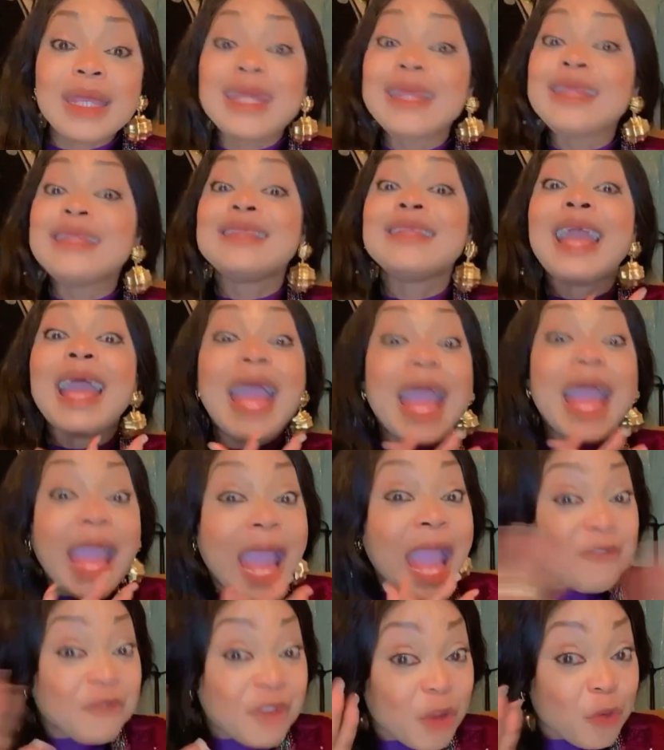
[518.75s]
in
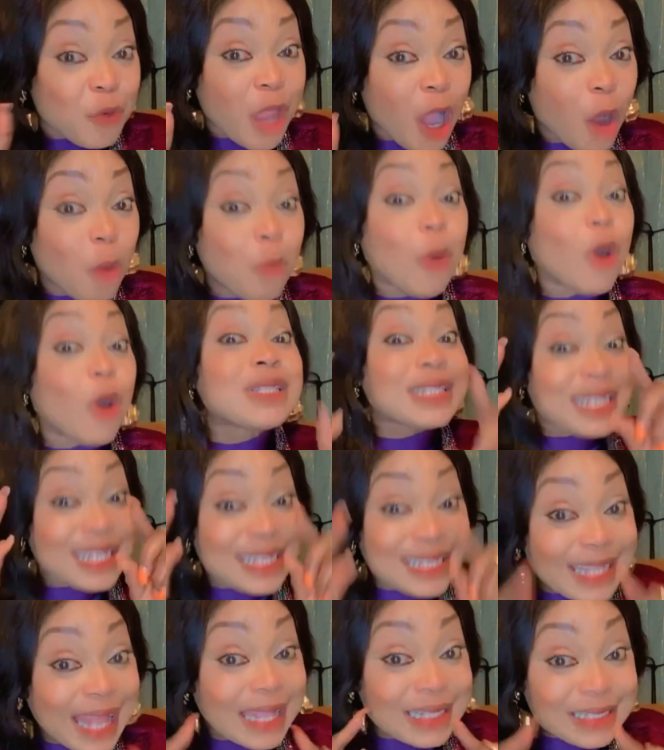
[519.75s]
everywhere, but
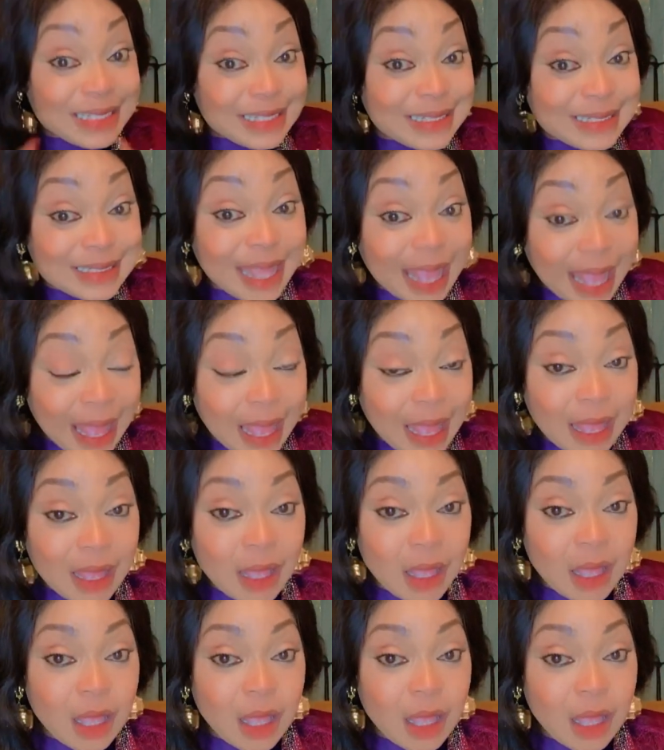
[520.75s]
in Nigeria,